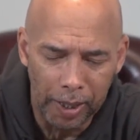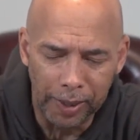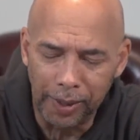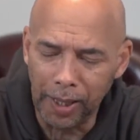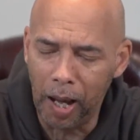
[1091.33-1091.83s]

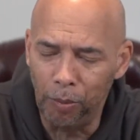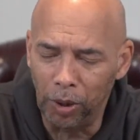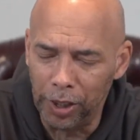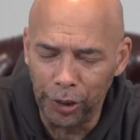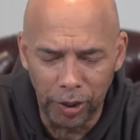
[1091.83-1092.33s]
In Psalm
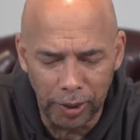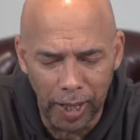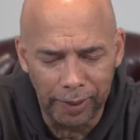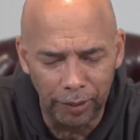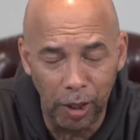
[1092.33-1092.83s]

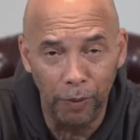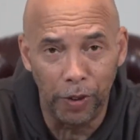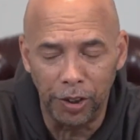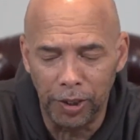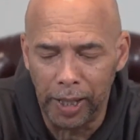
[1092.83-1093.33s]
119,
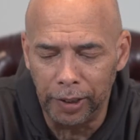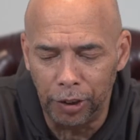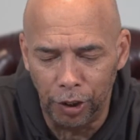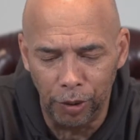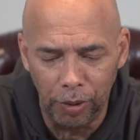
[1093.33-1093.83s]
verse
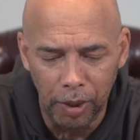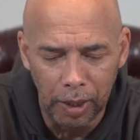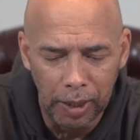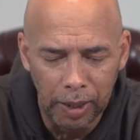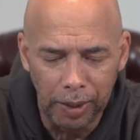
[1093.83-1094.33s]
92,
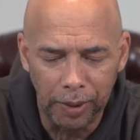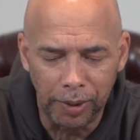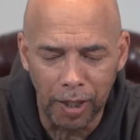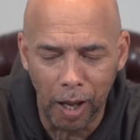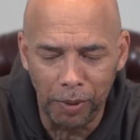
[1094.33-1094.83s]
the
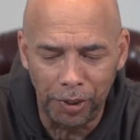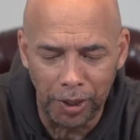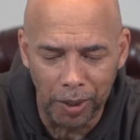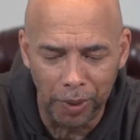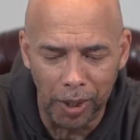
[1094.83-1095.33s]
psalmist
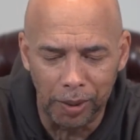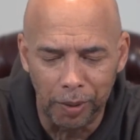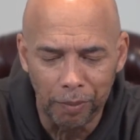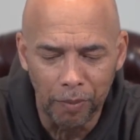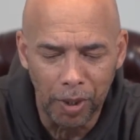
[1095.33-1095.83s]
said this